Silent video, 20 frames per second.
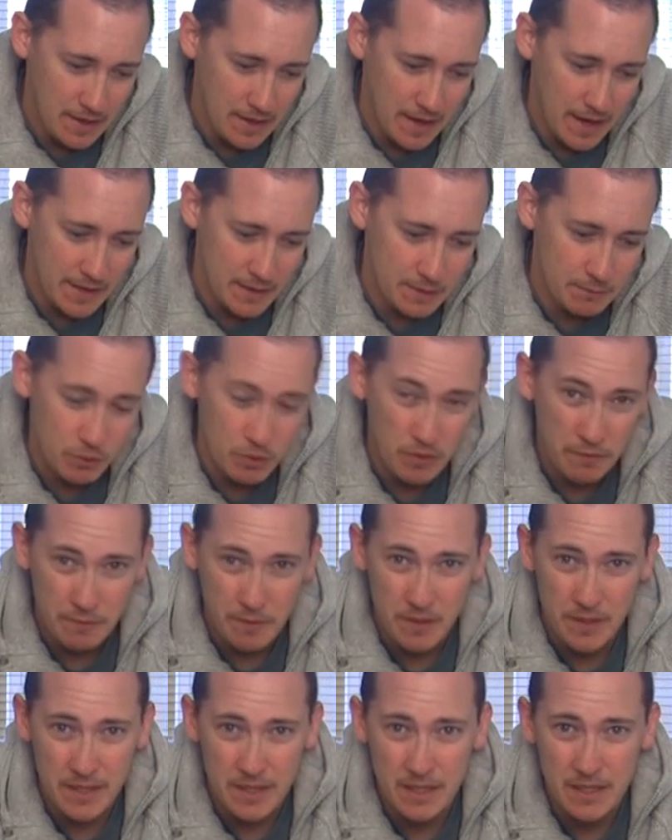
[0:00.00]
And the more
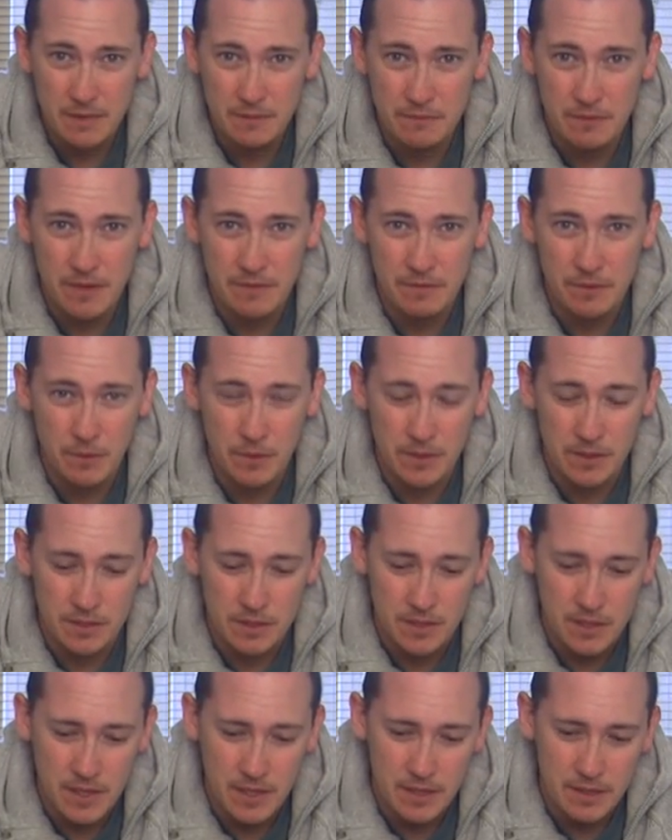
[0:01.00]
fun it is for
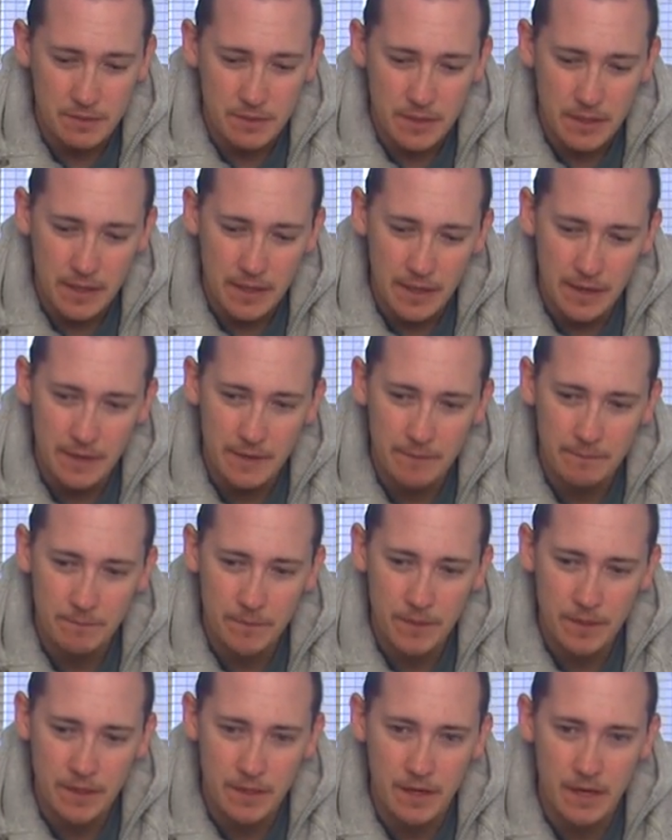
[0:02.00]
everyone. So
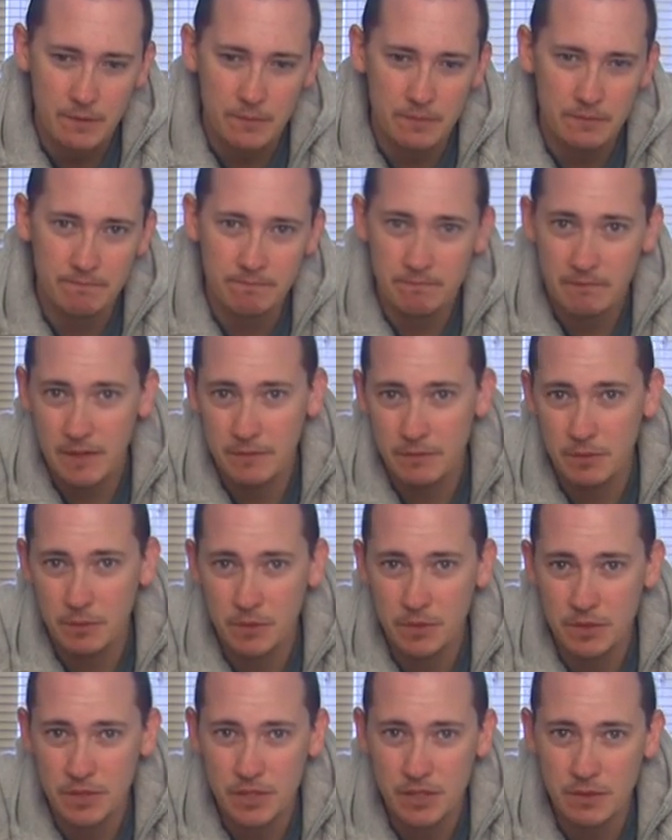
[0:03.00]
you know, if you
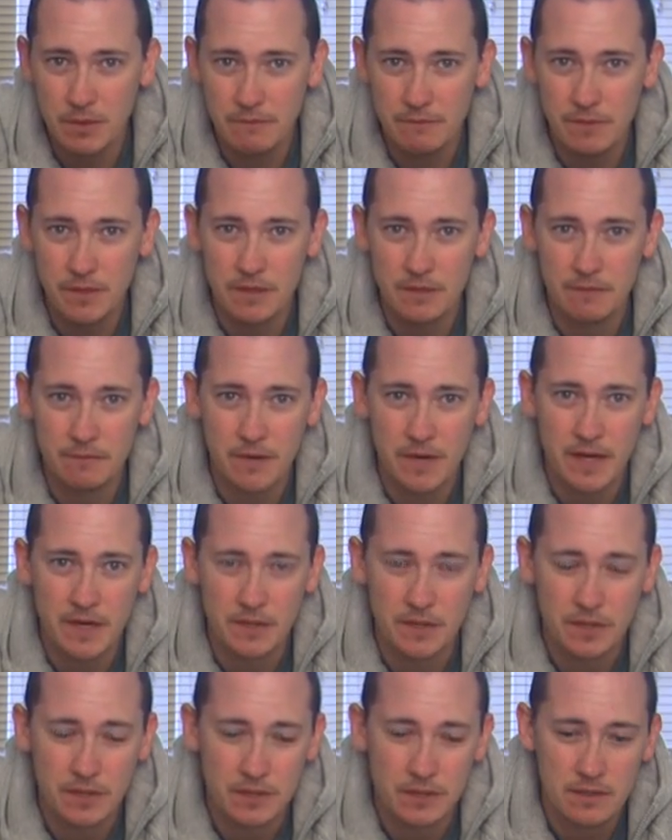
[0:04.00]
want to, invite your
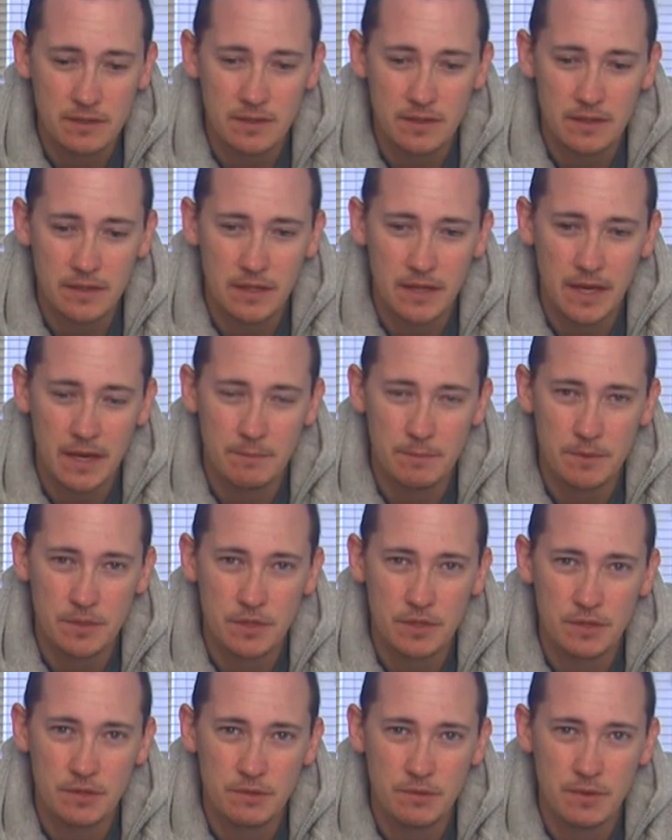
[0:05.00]
friends, get them
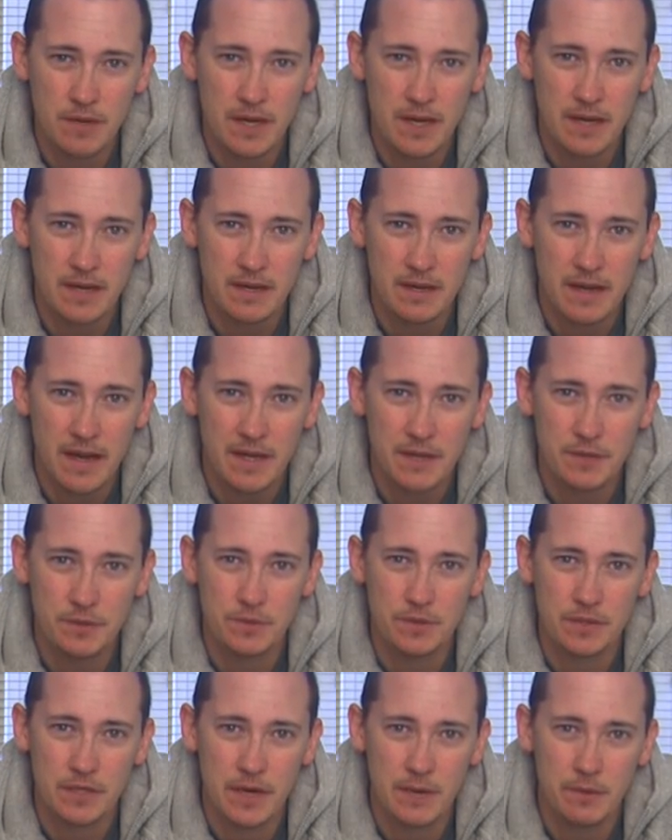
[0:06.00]
to add
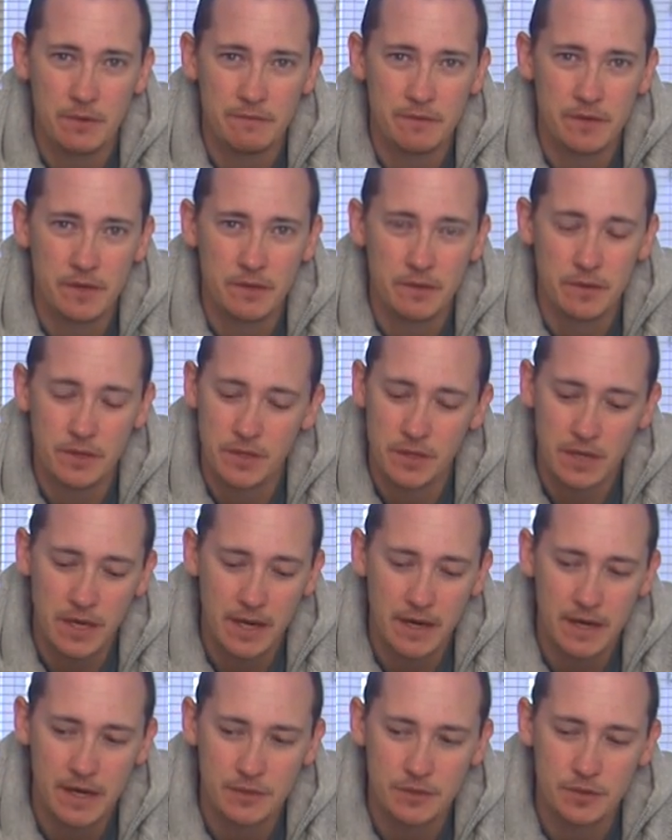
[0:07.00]
you as their referrer, and you
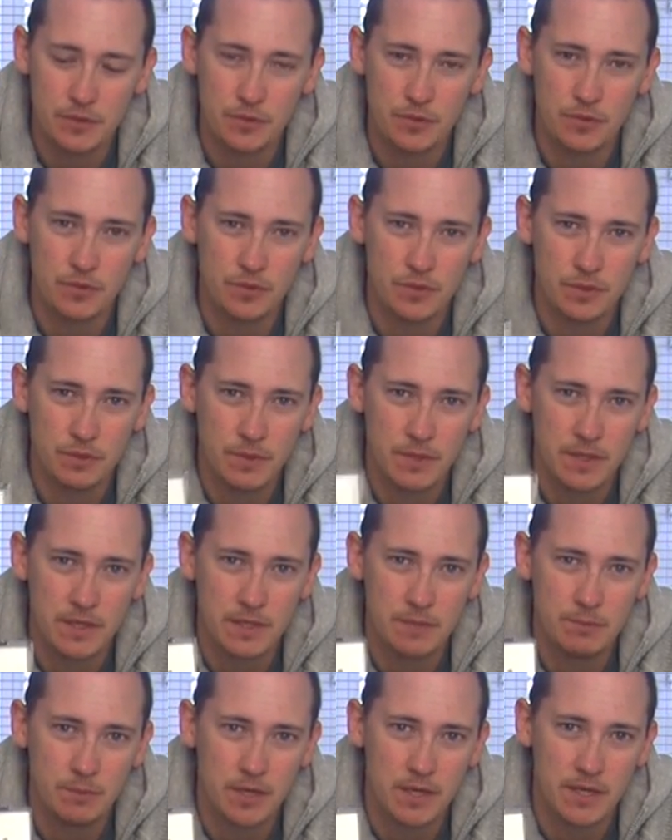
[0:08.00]
get an extra draw to win
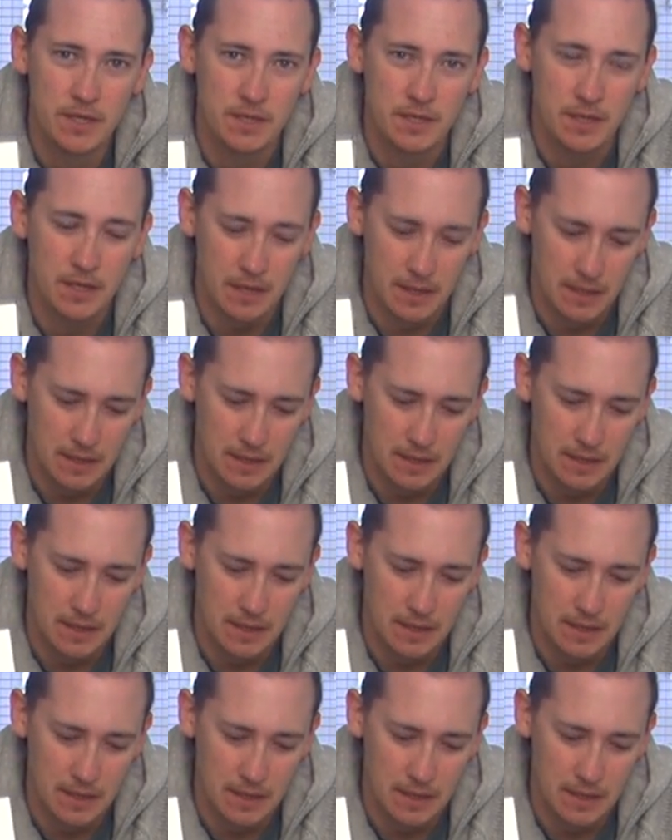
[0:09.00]
this prize.